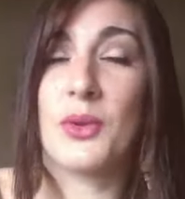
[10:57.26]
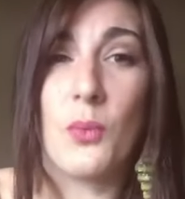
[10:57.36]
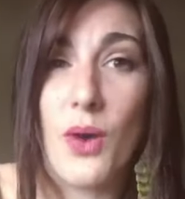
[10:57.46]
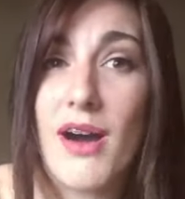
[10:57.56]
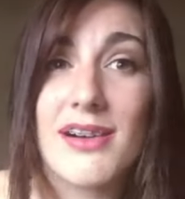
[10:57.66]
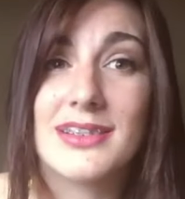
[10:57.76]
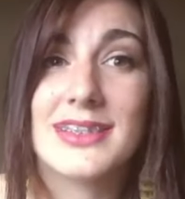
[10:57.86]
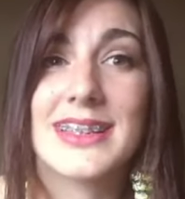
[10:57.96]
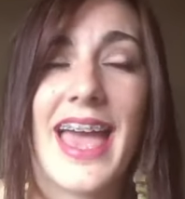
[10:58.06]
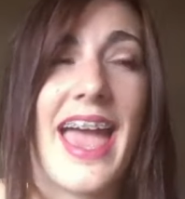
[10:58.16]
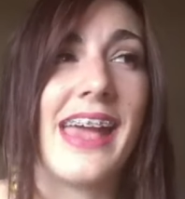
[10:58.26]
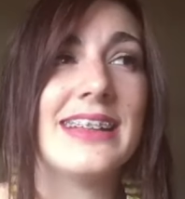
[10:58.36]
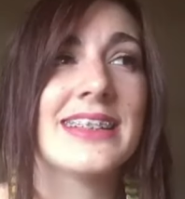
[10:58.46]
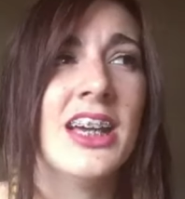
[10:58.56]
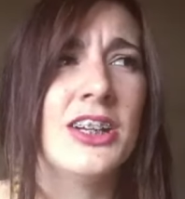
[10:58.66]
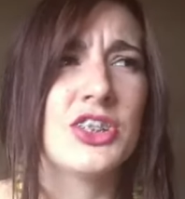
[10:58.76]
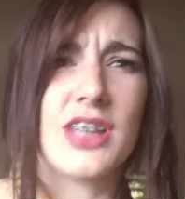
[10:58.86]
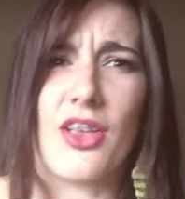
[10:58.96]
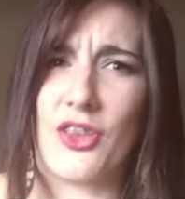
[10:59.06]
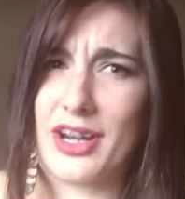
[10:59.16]
walls, and just
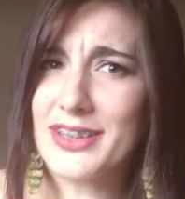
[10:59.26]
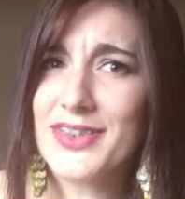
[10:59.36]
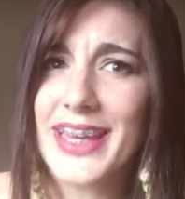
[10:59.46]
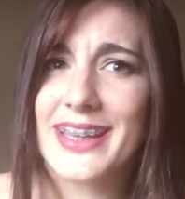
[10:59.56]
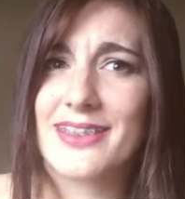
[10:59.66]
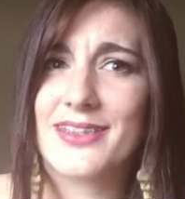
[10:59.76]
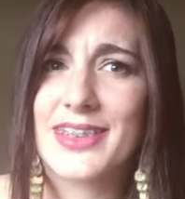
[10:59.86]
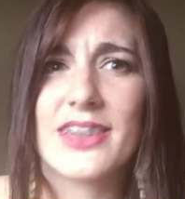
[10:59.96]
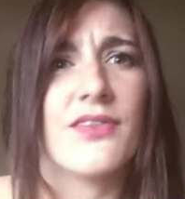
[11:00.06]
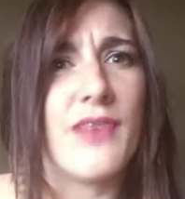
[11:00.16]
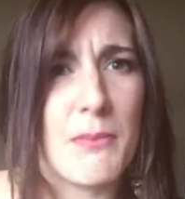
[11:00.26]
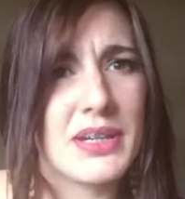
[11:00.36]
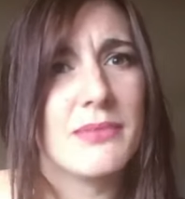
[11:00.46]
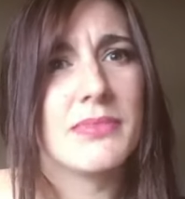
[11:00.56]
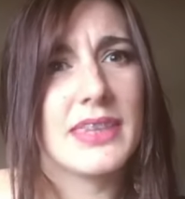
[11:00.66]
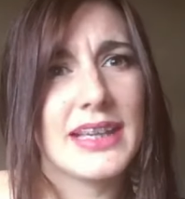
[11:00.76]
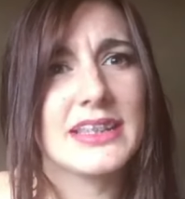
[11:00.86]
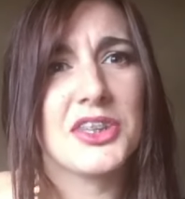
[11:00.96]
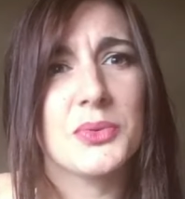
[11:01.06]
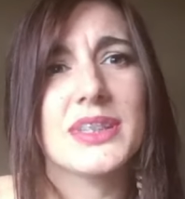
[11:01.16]
a lot of like really feminine things
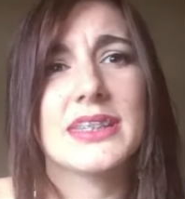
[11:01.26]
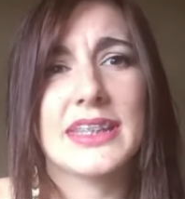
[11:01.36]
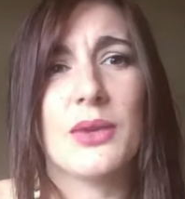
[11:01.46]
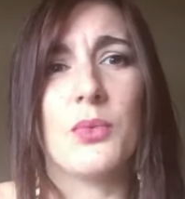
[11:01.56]
that you would see a